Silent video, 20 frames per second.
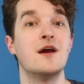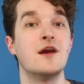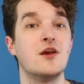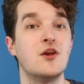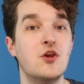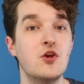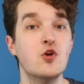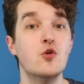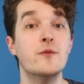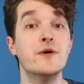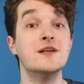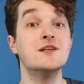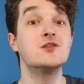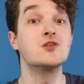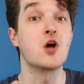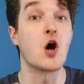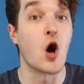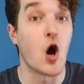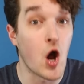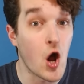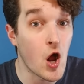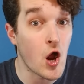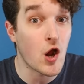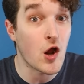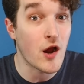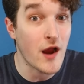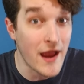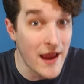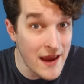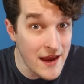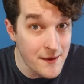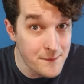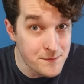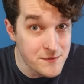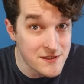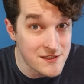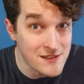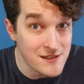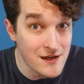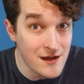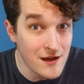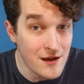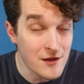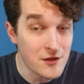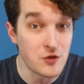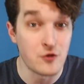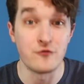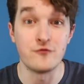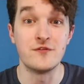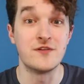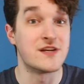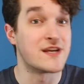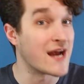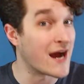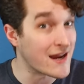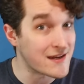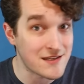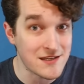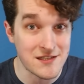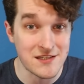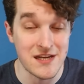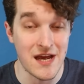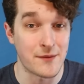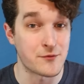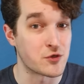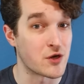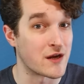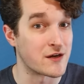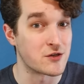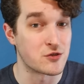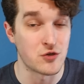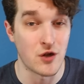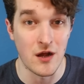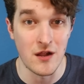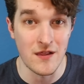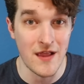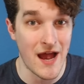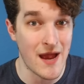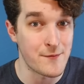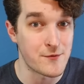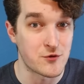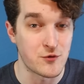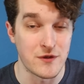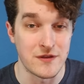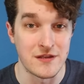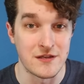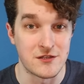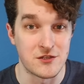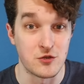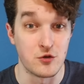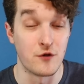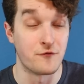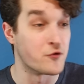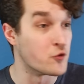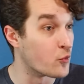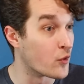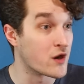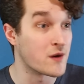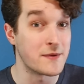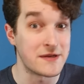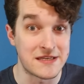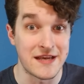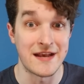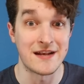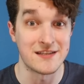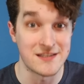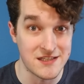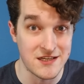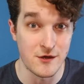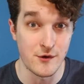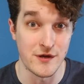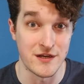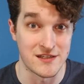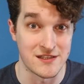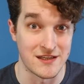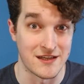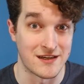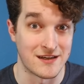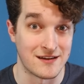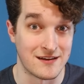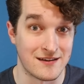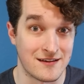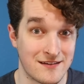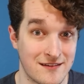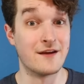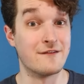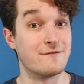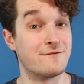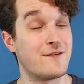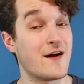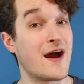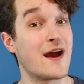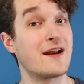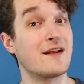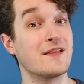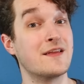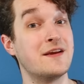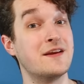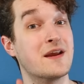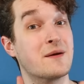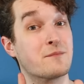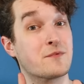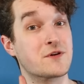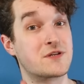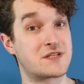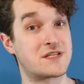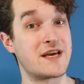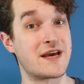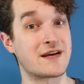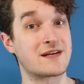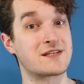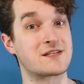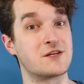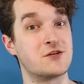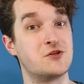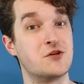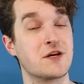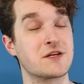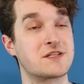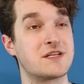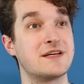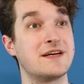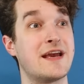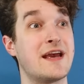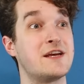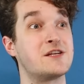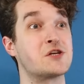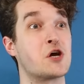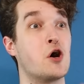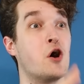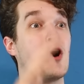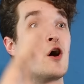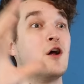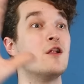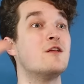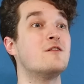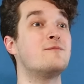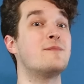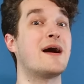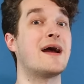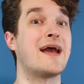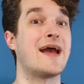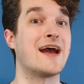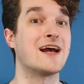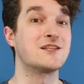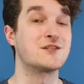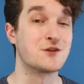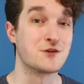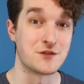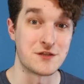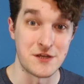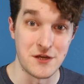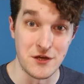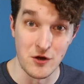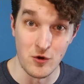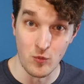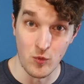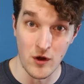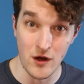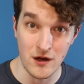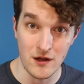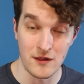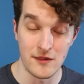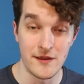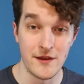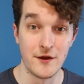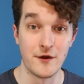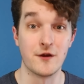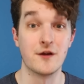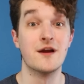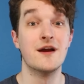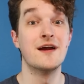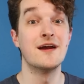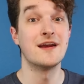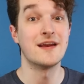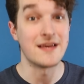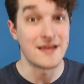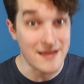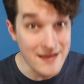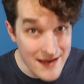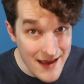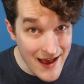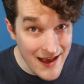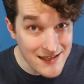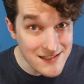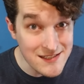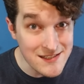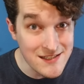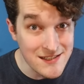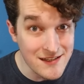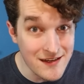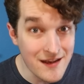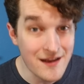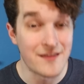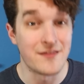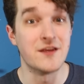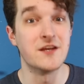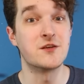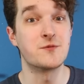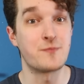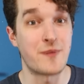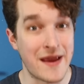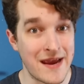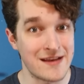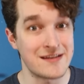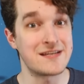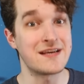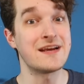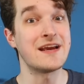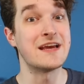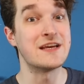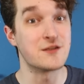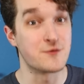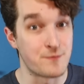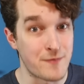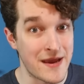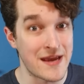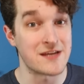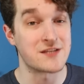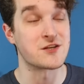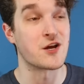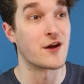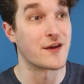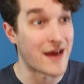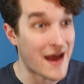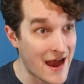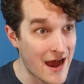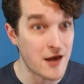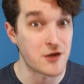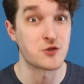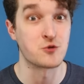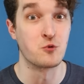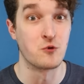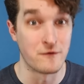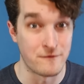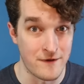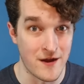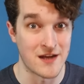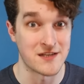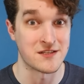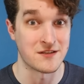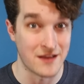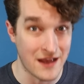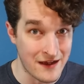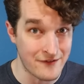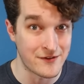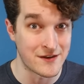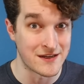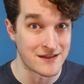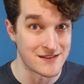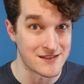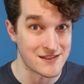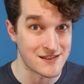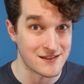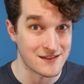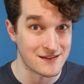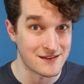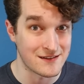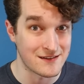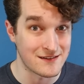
Humans are apes. You've got to stop trying to draw a line between these two if you want to be taken seriously. And finally, number six, just in case all of my answers here weren't clear, yes, this painting is based on actual fossil evidence.